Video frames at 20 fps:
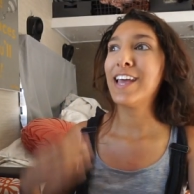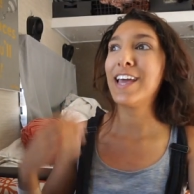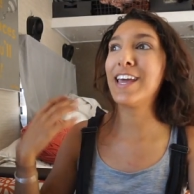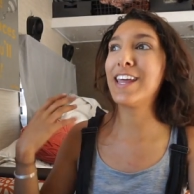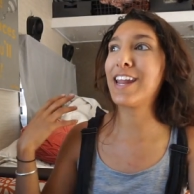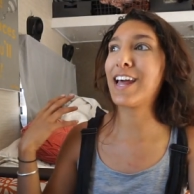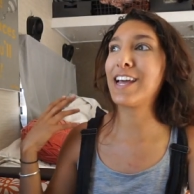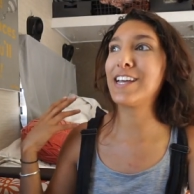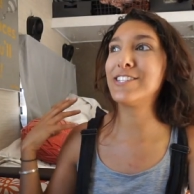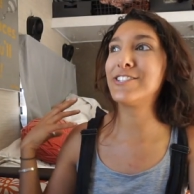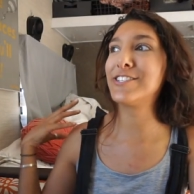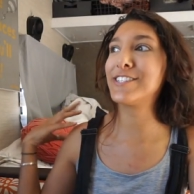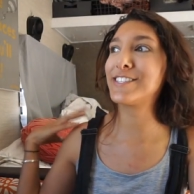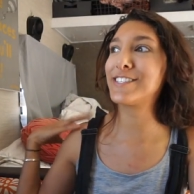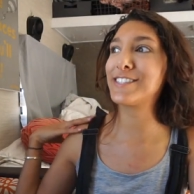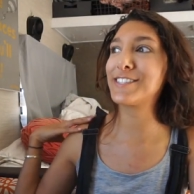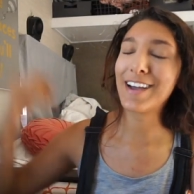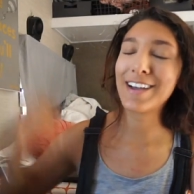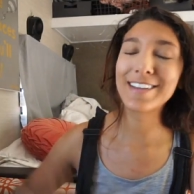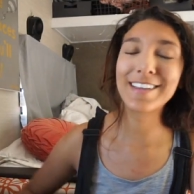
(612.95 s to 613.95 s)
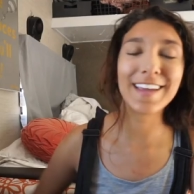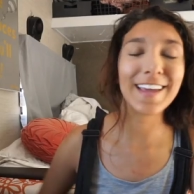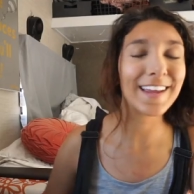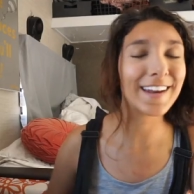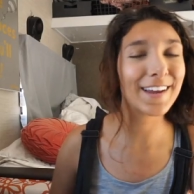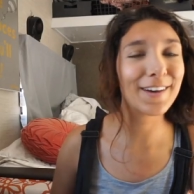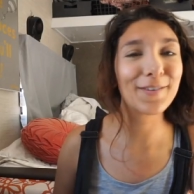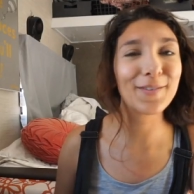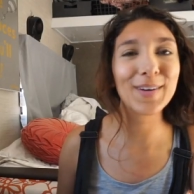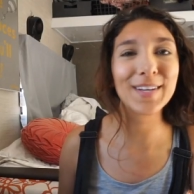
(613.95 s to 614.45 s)
and I just, I
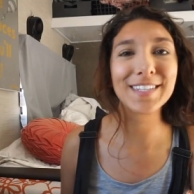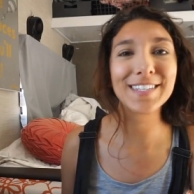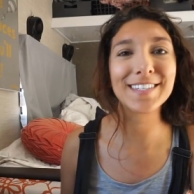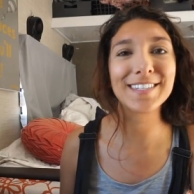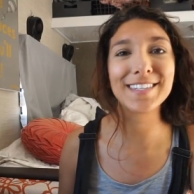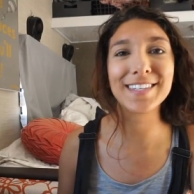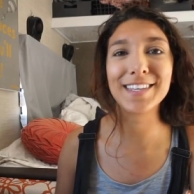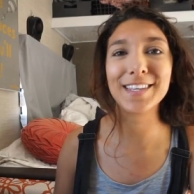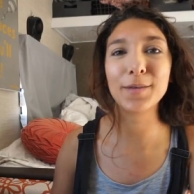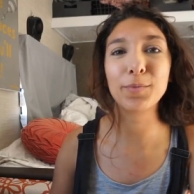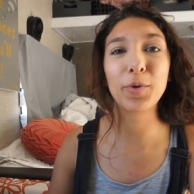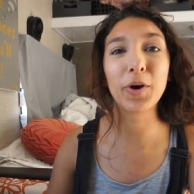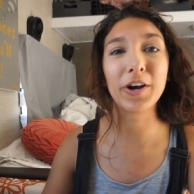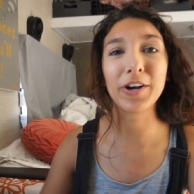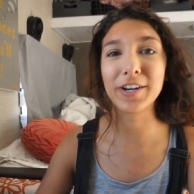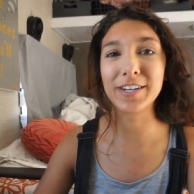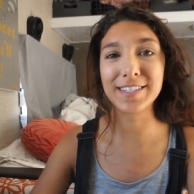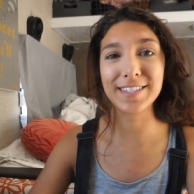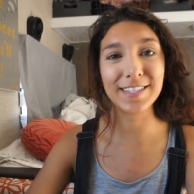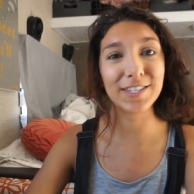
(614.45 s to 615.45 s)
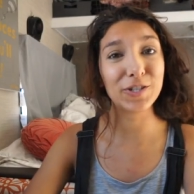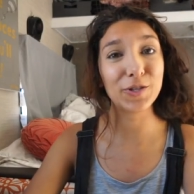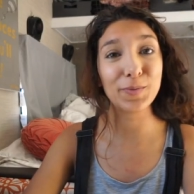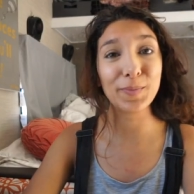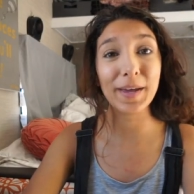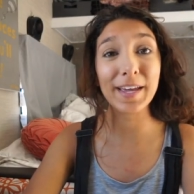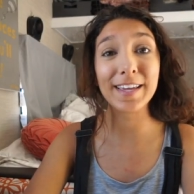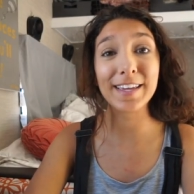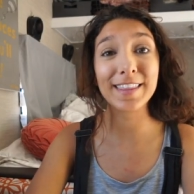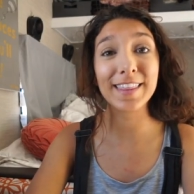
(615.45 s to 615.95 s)
cannot wait to see the progress that you
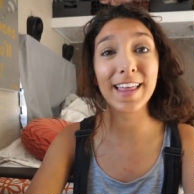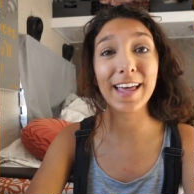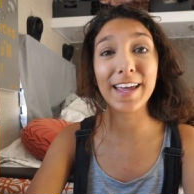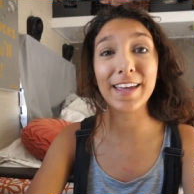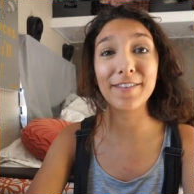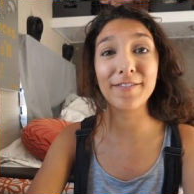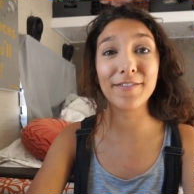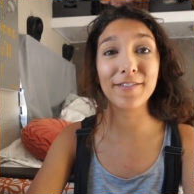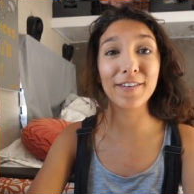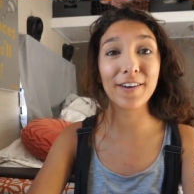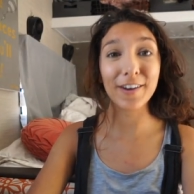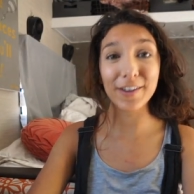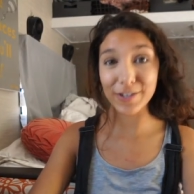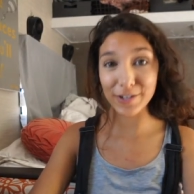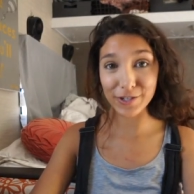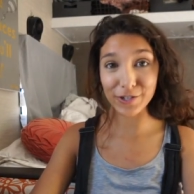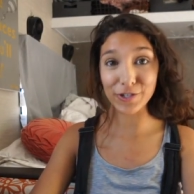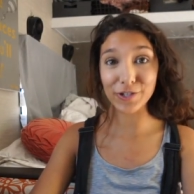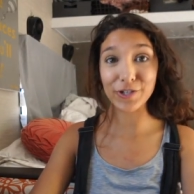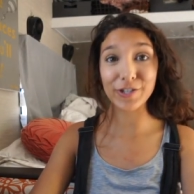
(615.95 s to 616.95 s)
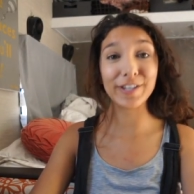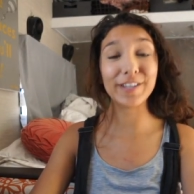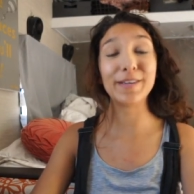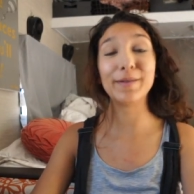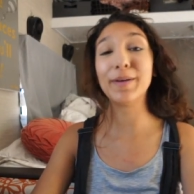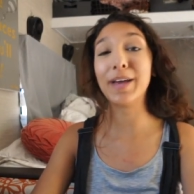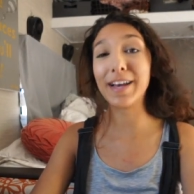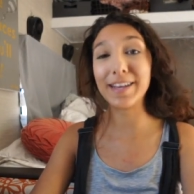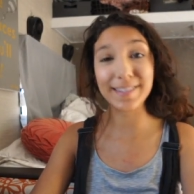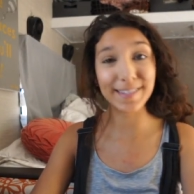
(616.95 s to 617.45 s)
make in life on your
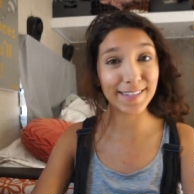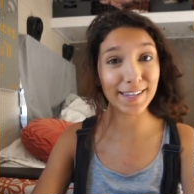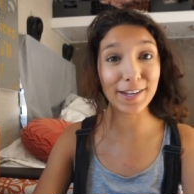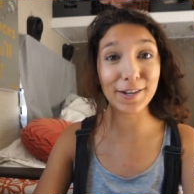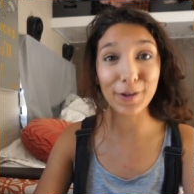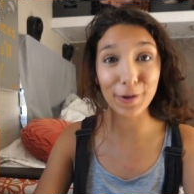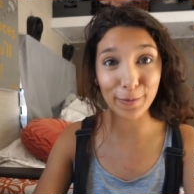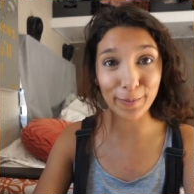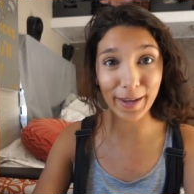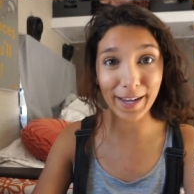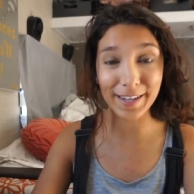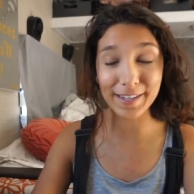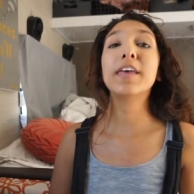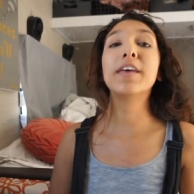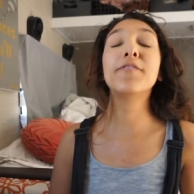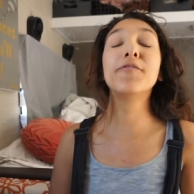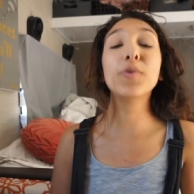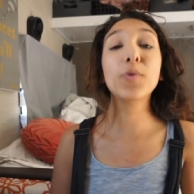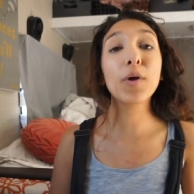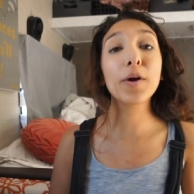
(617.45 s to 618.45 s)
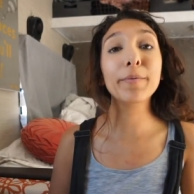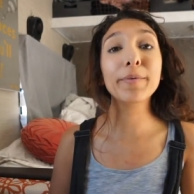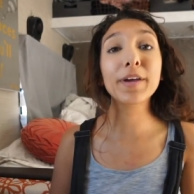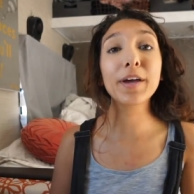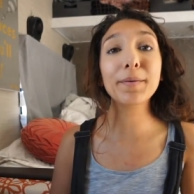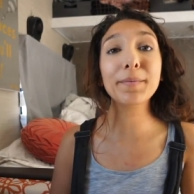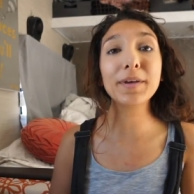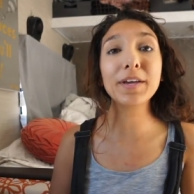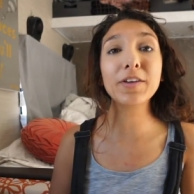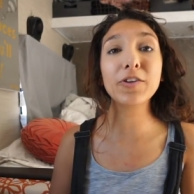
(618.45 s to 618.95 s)
journey as a nomad. If you are
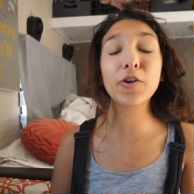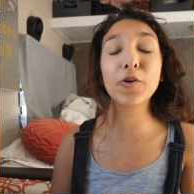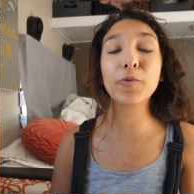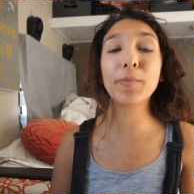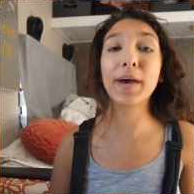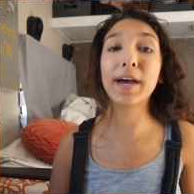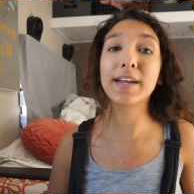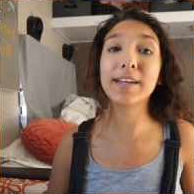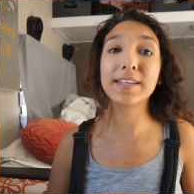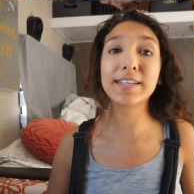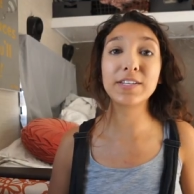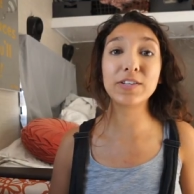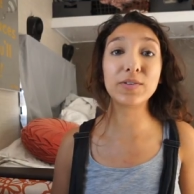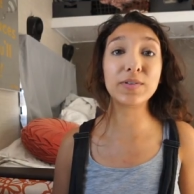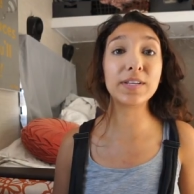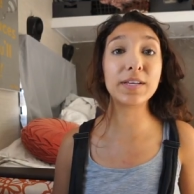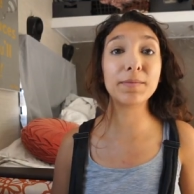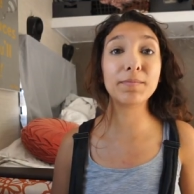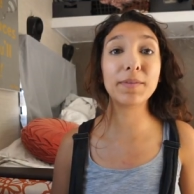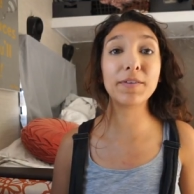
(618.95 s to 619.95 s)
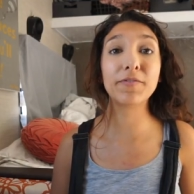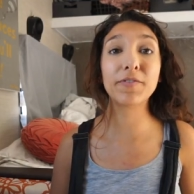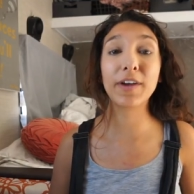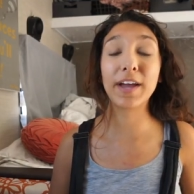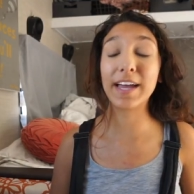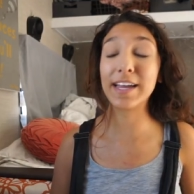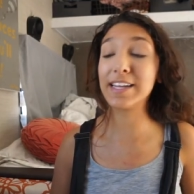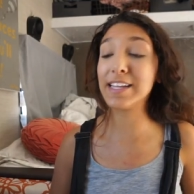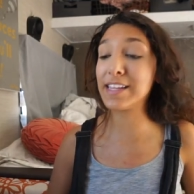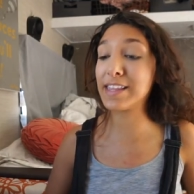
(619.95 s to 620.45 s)
becoming a nomad and you need me for
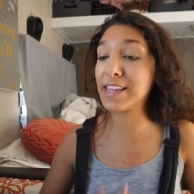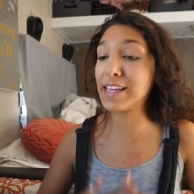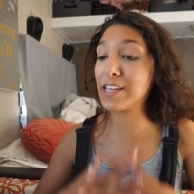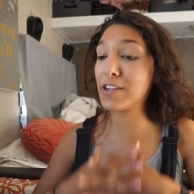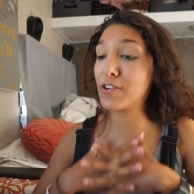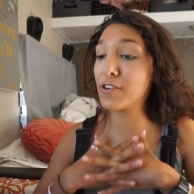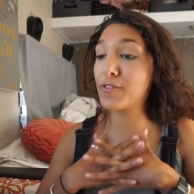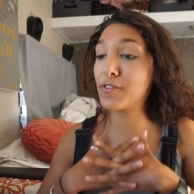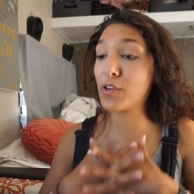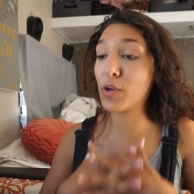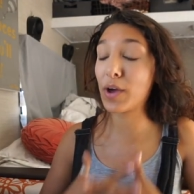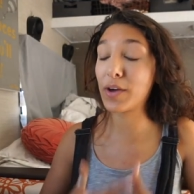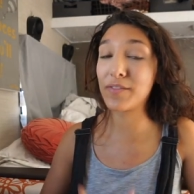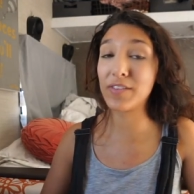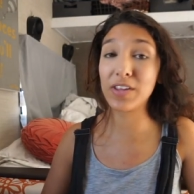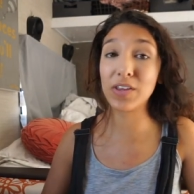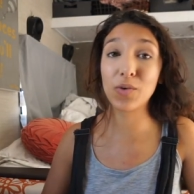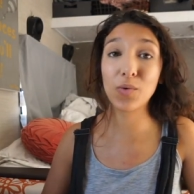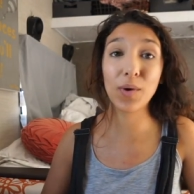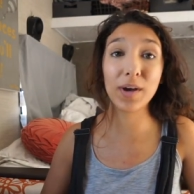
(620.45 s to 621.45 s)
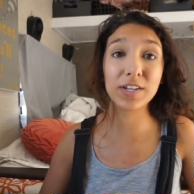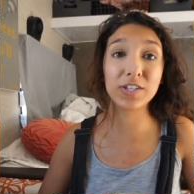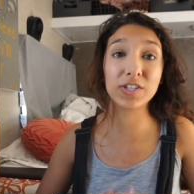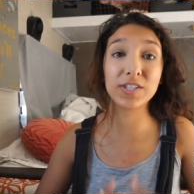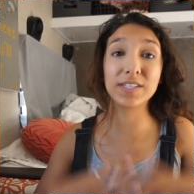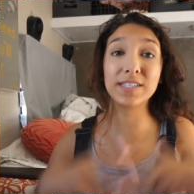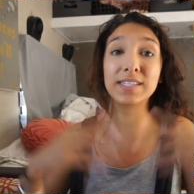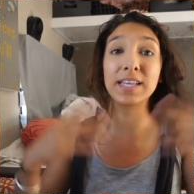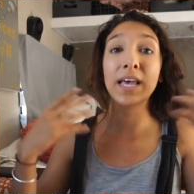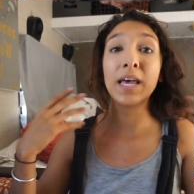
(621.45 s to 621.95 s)
anything or if you have any
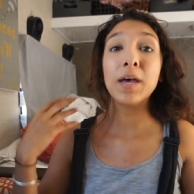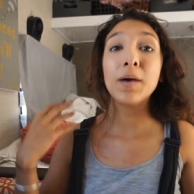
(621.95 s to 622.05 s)
questions,